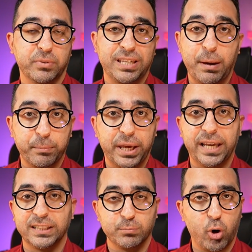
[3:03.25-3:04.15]

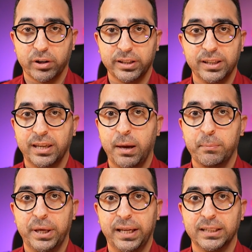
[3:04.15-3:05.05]
campaigns, marketing
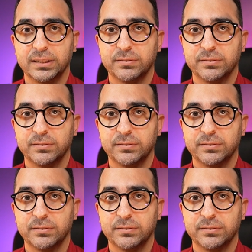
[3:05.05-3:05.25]
campaigns,